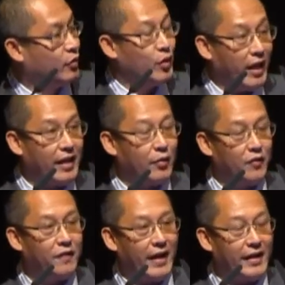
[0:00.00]
Today, we
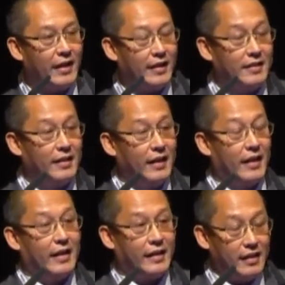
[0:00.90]
find that
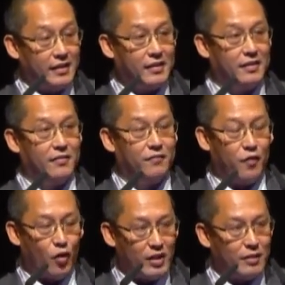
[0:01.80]
this
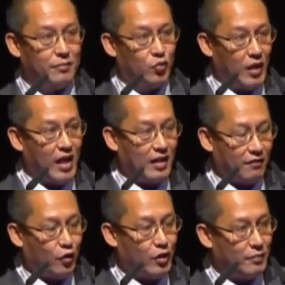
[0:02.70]
forum, World
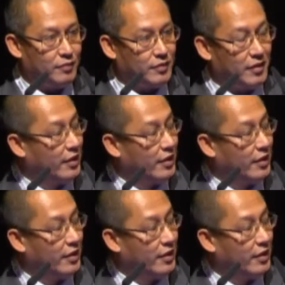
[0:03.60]
Halal Forum,